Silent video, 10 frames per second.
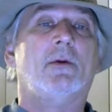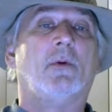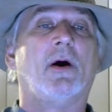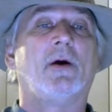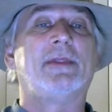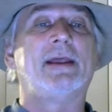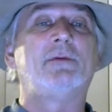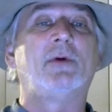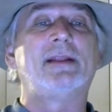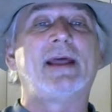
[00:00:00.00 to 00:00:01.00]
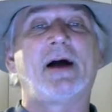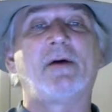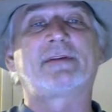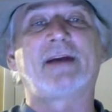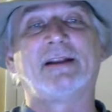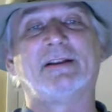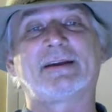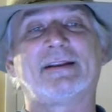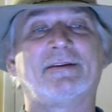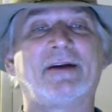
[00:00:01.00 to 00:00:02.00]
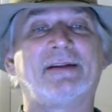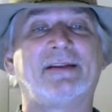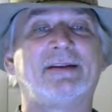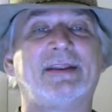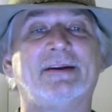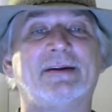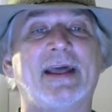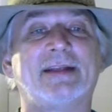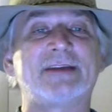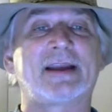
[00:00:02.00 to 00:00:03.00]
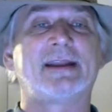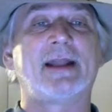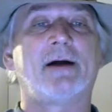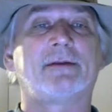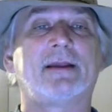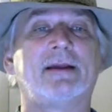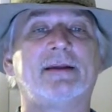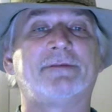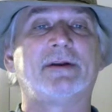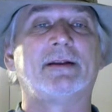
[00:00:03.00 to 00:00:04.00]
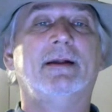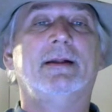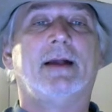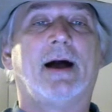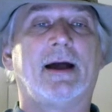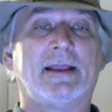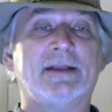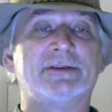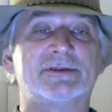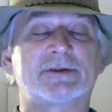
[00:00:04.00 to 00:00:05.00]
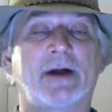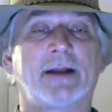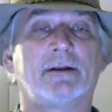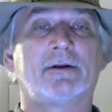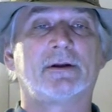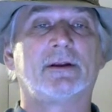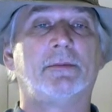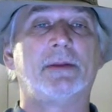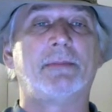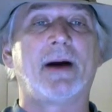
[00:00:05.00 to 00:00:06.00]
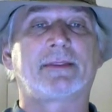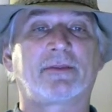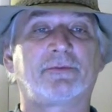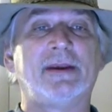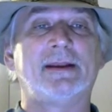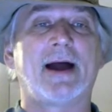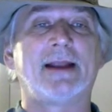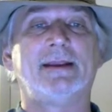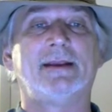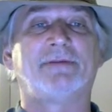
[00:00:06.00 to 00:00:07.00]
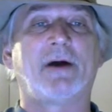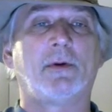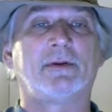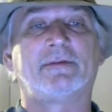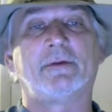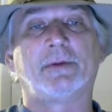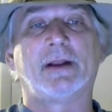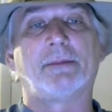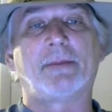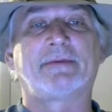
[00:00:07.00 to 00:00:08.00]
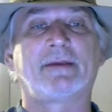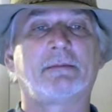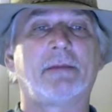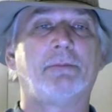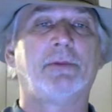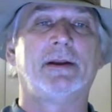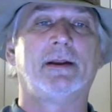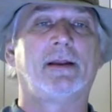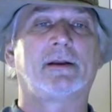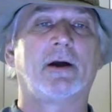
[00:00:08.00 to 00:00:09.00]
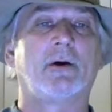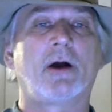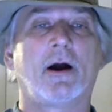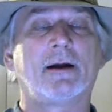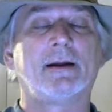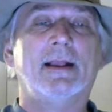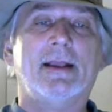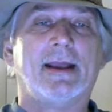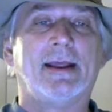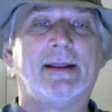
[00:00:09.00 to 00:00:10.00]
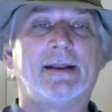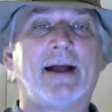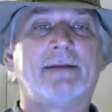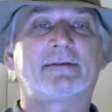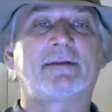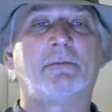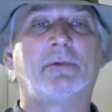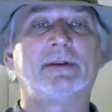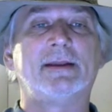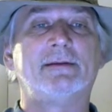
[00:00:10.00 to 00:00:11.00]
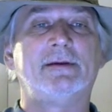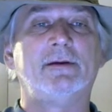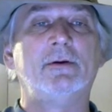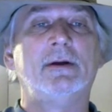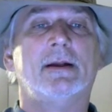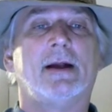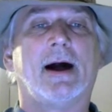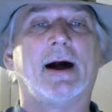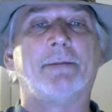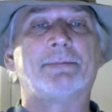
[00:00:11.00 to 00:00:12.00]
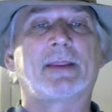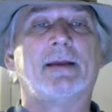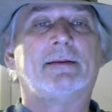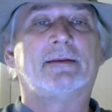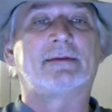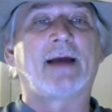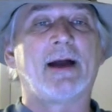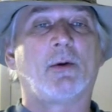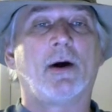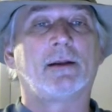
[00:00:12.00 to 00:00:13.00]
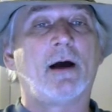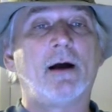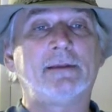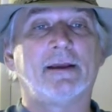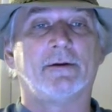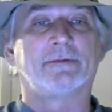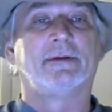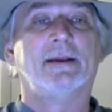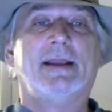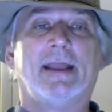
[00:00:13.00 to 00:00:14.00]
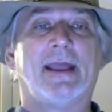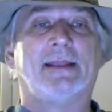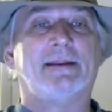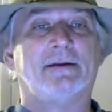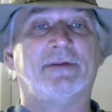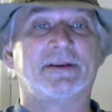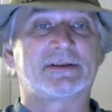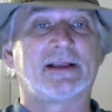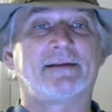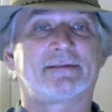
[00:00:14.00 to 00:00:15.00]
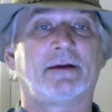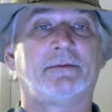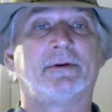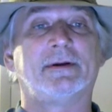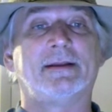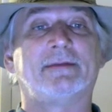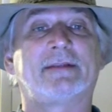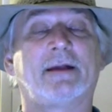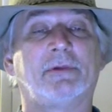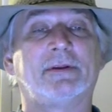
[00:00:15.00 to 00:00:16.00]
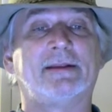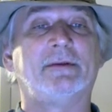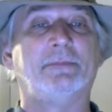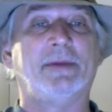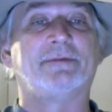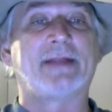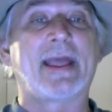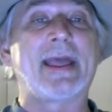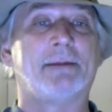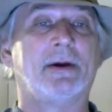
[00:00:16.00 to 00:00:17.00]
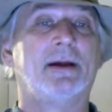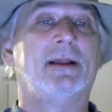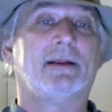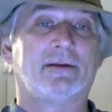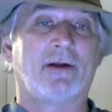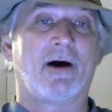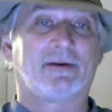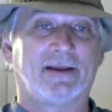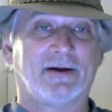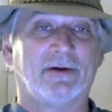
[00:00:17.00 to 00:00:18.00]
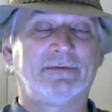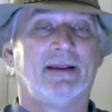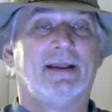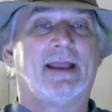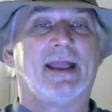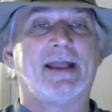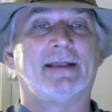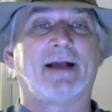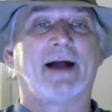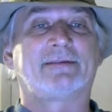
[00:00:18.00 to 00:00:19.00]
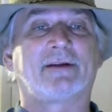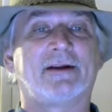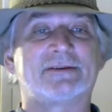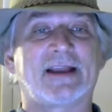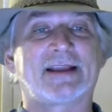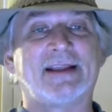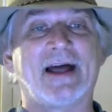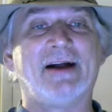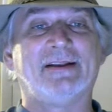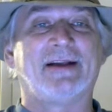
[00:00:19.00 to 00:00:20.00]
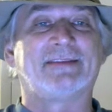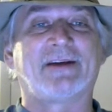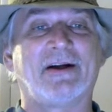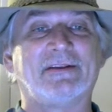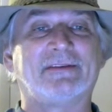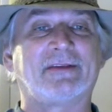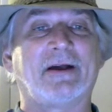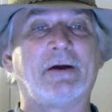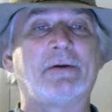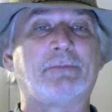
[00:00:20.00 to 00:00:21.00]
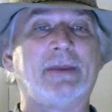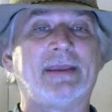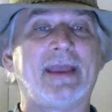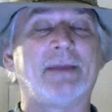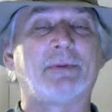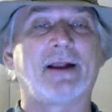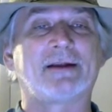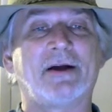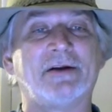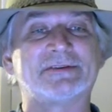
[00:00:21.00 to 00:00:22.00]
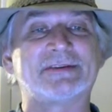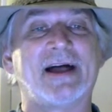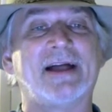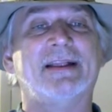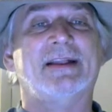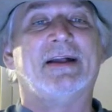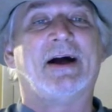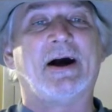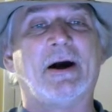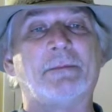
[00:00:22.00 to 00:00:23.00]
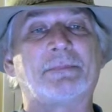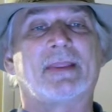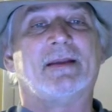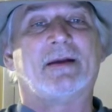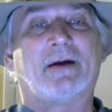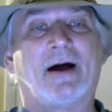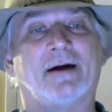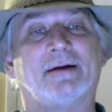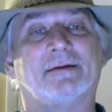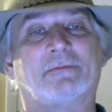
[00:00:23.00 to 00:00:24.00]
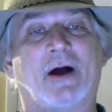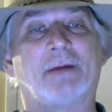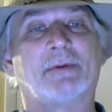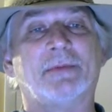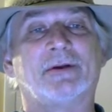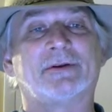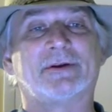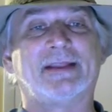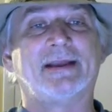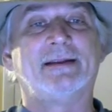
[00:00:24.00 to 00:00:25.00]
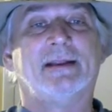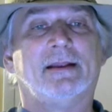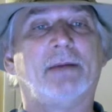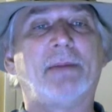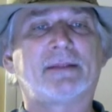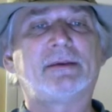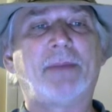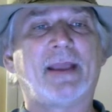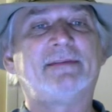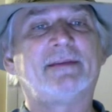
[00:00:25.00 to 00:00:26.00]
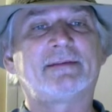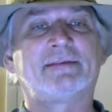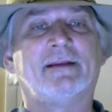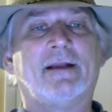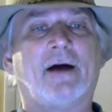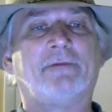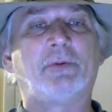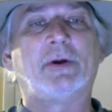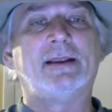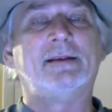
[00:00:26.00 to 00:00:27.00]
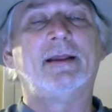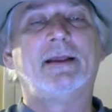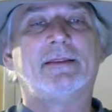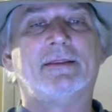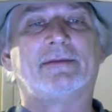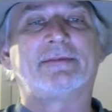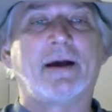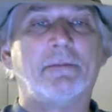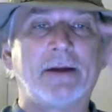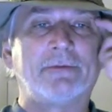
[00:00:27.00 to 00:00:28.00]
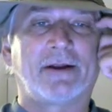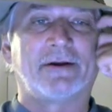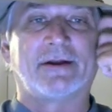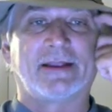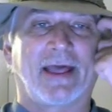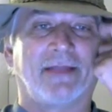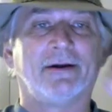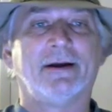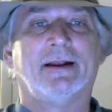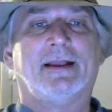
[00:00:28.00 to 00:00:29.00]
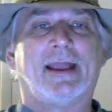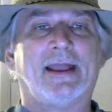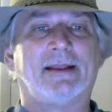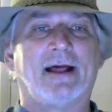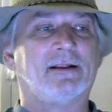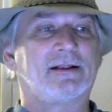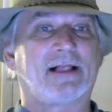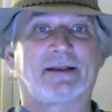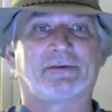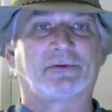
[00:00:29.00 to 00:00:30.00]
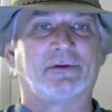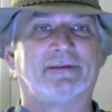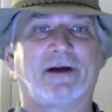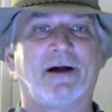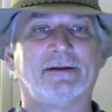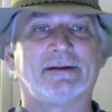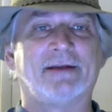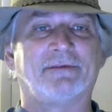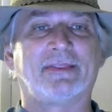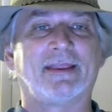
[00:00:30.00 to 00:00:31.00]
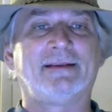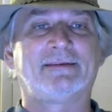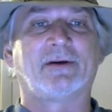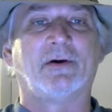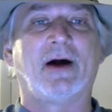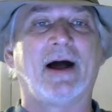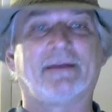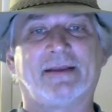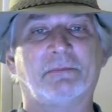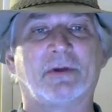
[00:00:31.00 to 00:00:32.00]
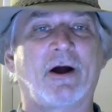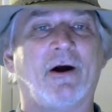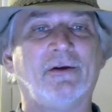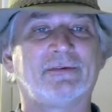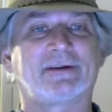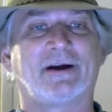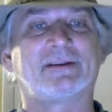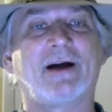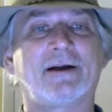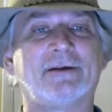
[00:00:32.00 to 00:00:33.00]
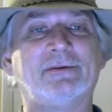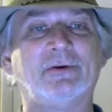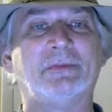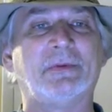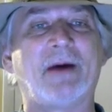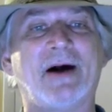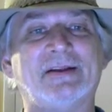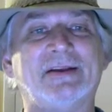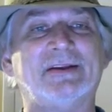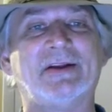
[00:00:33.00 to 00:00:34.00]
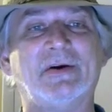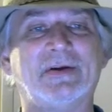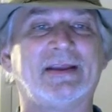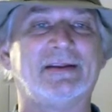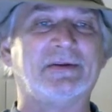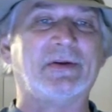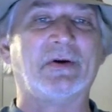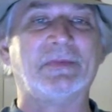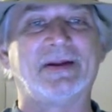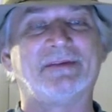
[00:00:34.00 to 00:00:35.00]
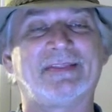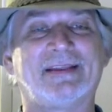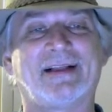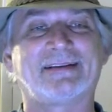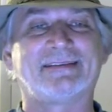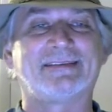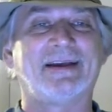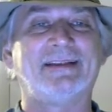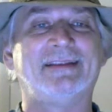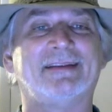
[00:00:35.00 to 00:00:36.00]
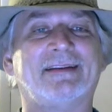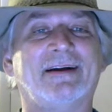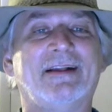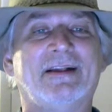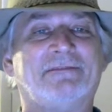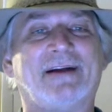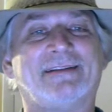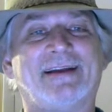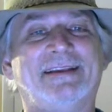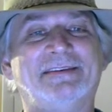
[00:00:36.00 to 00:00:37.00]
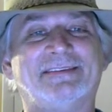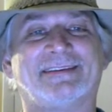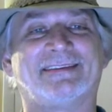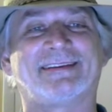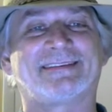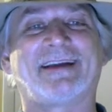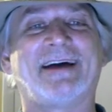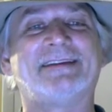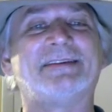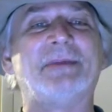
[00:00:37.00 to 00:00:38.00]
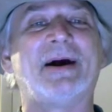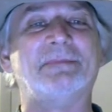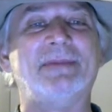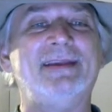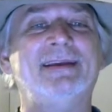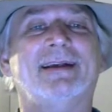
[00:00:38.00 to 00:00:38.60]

Well, then one day I was kind of looking around on the internet, checking out the different engines, trying to learn a little bit about the 390. If I wanted to soup it up, I was thinking about putting on a goat cart, and I stumbled into the Taiwan Longtails, and then eventually I stumbled into Beaver Dam Longtails, and I started checking out, and I saw this PK, product knowledge, that Robert Milner did about the basics of putting this mud runner together, and I looked like it was really solid and everything, so I give him a call and started talking to him about it, and getting to know him and everything, like I said, and found out he was as excited about me